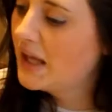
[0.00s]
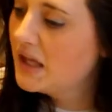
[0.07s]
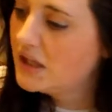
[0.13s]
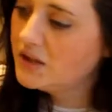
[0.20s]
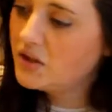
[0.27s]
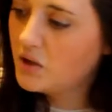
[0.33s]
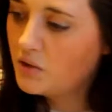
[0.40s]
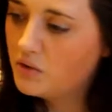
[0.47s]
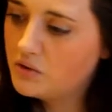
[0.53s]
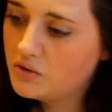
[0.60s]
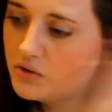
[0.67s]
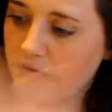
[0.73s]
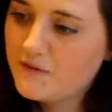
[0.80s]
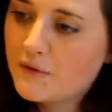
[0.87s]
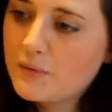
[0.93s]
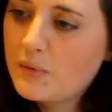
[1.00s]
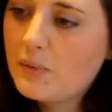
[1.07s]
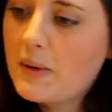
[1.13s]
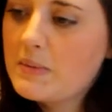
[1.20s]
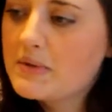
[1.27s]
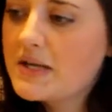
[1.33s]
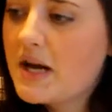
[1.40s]
So going from the
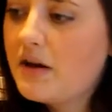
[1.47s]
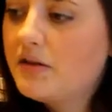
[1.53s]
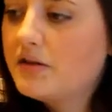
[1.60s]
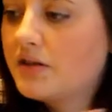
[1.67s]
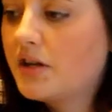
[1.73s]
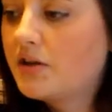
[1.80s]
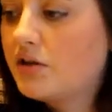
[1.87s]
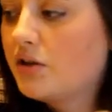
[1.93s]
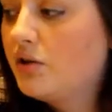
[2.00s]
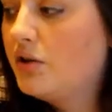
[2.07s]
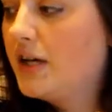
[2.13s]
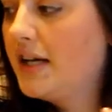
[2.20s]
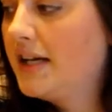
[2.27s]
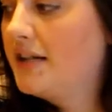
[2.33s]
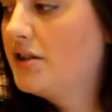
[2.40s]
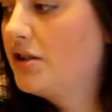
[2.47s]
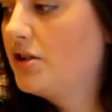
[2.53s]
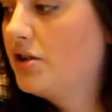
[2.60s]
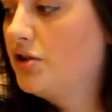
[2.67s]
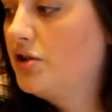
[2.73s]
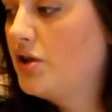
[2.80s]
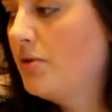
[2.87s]
paper towels, I'll go ahead and
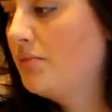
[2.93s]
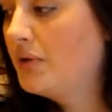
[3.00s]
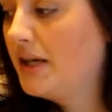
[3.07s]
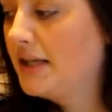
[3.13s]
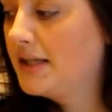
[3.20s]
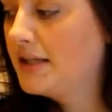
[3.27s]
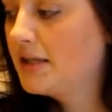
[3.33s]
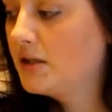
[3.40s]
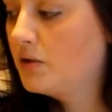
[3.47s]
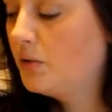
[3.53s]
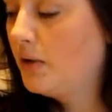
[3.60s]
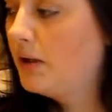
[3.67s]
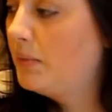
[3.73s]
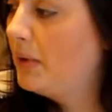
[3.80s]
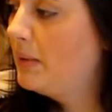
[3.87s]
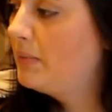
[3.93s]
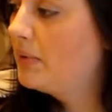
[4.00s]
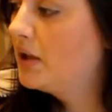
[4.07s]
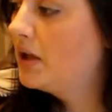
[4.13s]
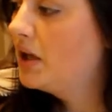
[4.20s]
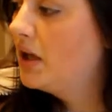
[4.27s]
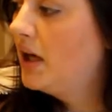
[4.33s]
just jump right into the toilet
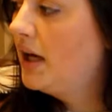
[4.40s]
paper.